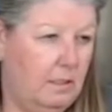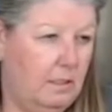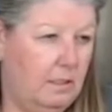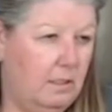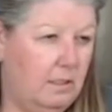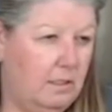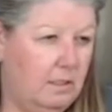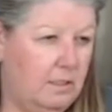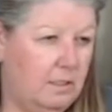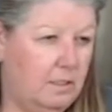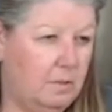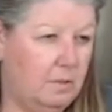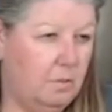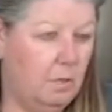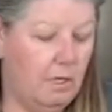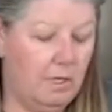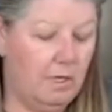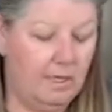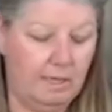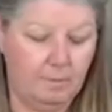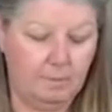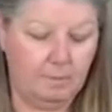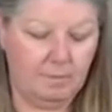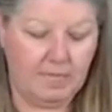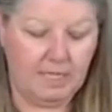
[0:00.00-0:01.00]
It's just one of
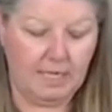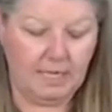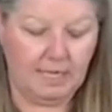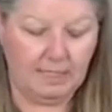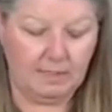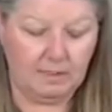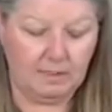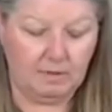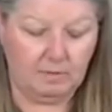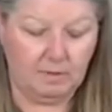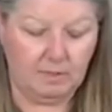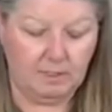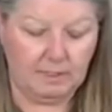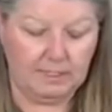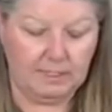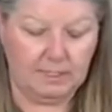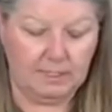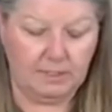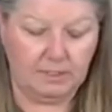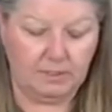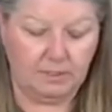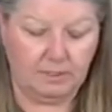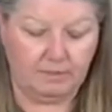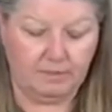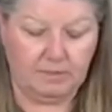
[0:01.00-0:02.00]
them things where it's
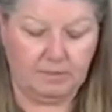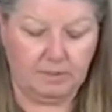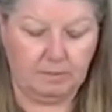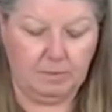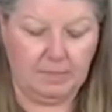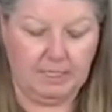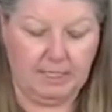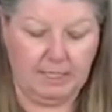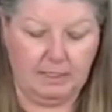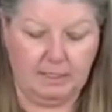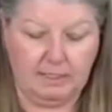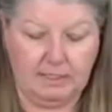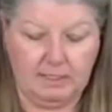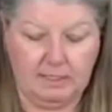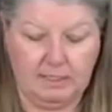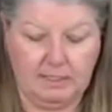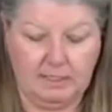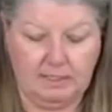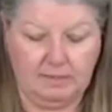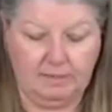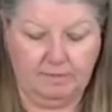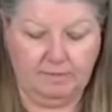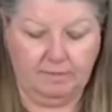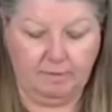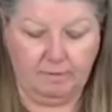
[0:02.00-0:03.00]
easier if somebody else does
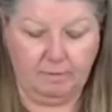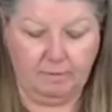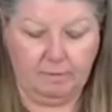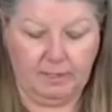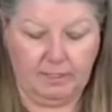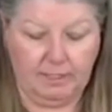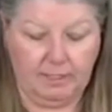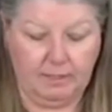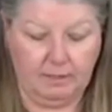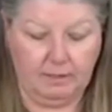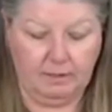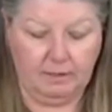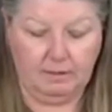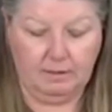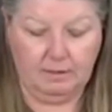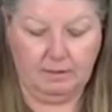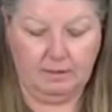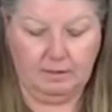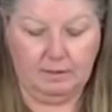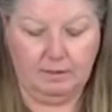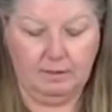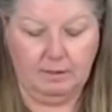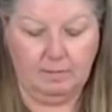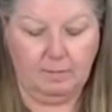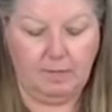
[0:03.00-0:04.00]
it for me.
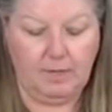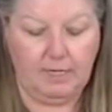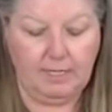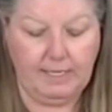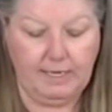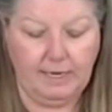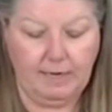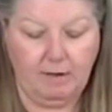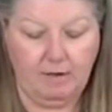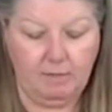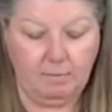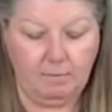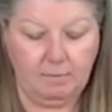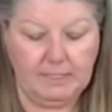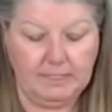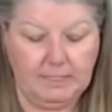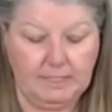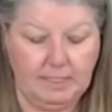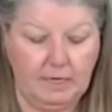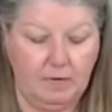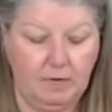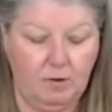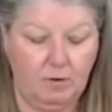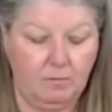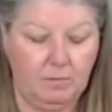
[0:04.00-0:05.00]
And right now, hubby's
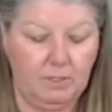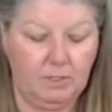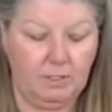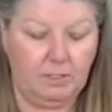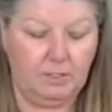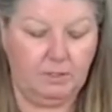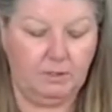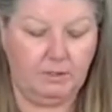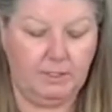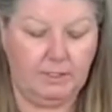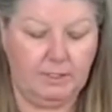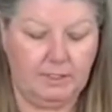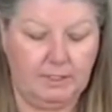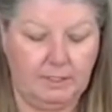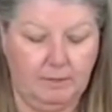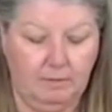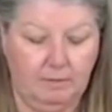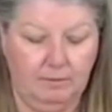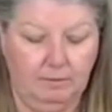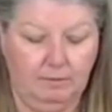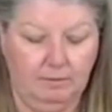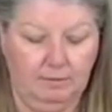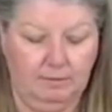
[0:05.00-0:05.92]
not home to do it, so.